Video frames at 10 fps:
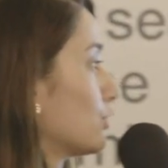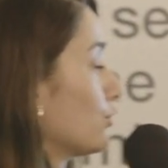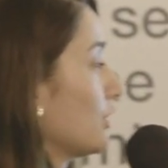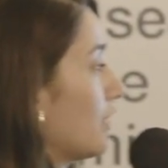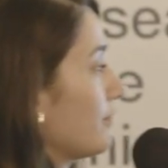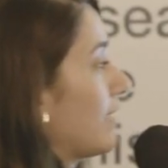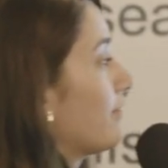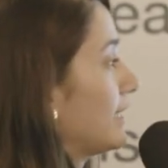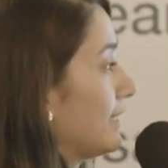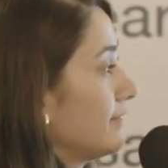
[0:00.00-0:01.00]
So now we have
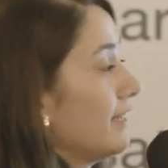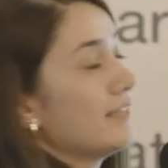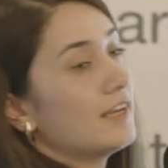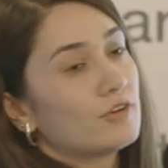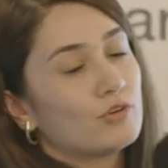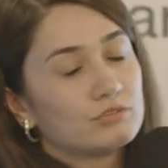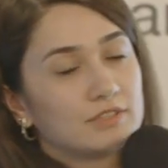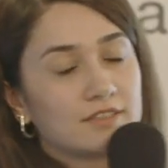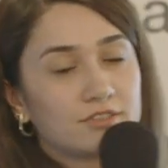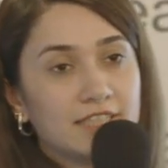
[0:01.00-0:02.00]
R&D and AI
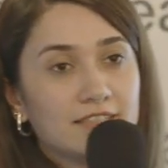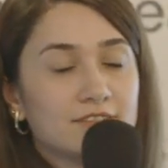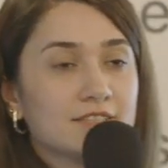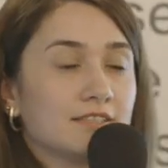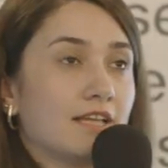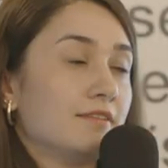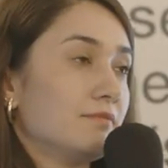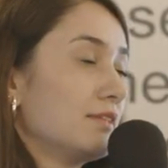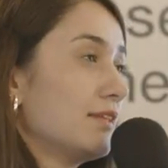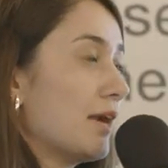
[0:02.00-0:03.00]
content creators,
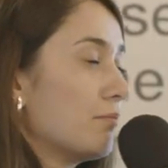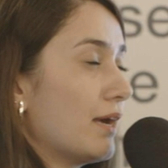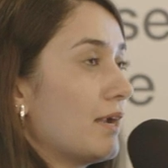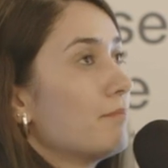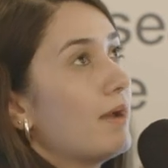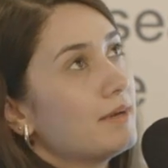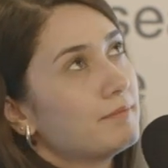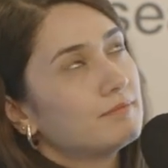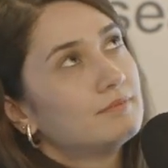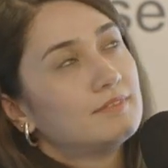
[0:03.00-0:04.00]
and
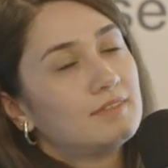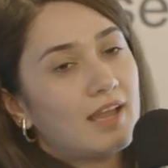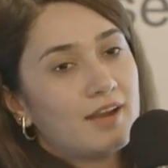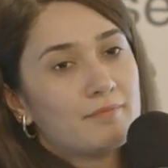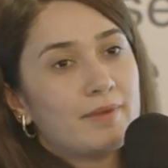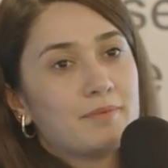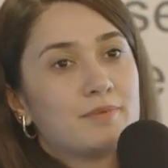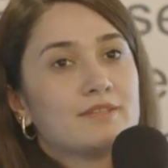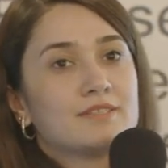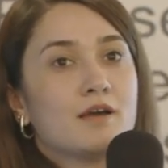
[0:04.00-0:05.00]
there may
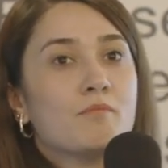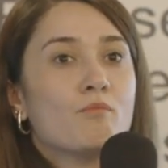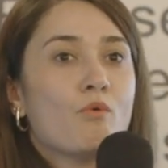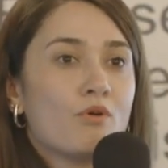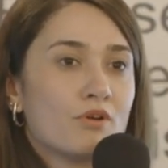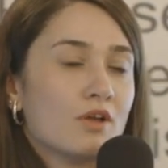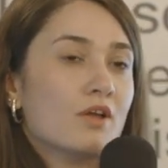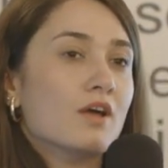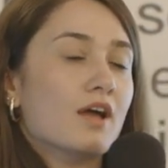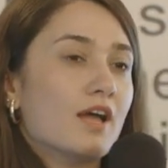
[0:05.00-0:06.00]
be some more
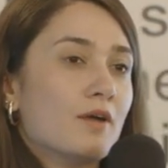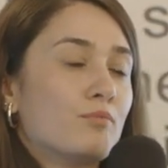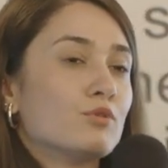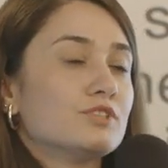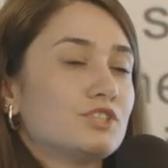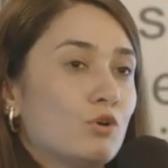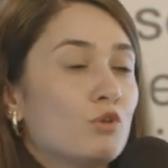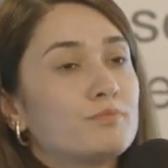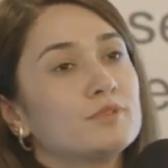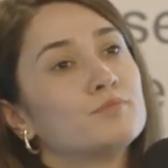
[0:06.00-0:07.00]

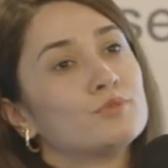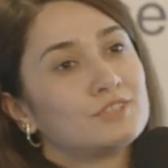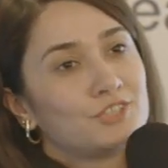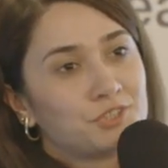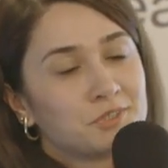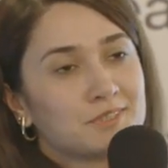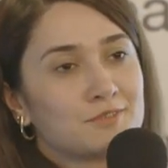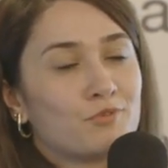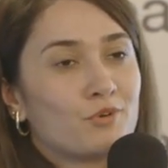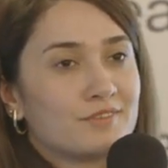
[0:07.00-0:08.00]
open
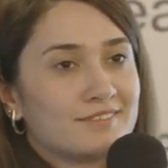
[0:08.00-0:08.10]
positions for